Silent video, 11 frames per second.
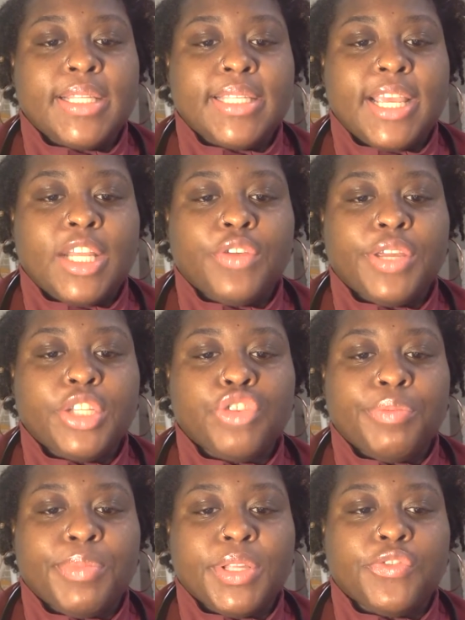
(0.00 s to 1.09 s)
tailoring
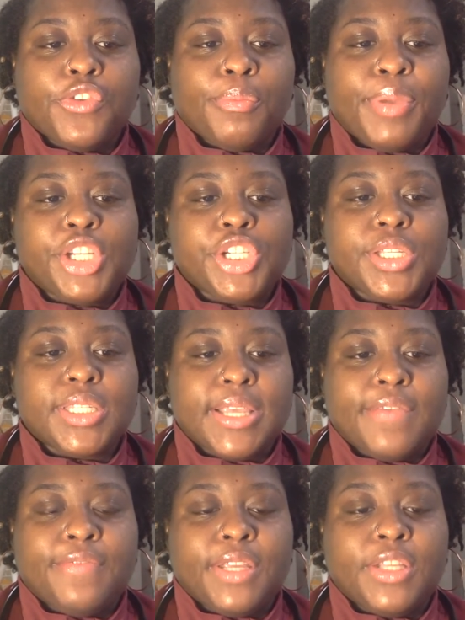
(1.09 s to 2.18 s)
treatments for patient
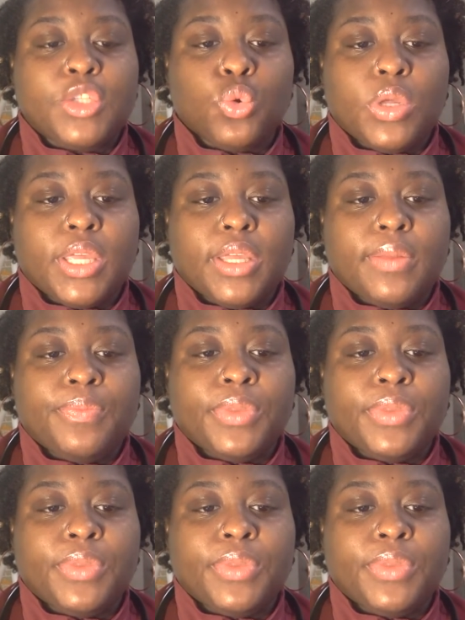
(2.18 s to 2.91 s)
safety toolkit,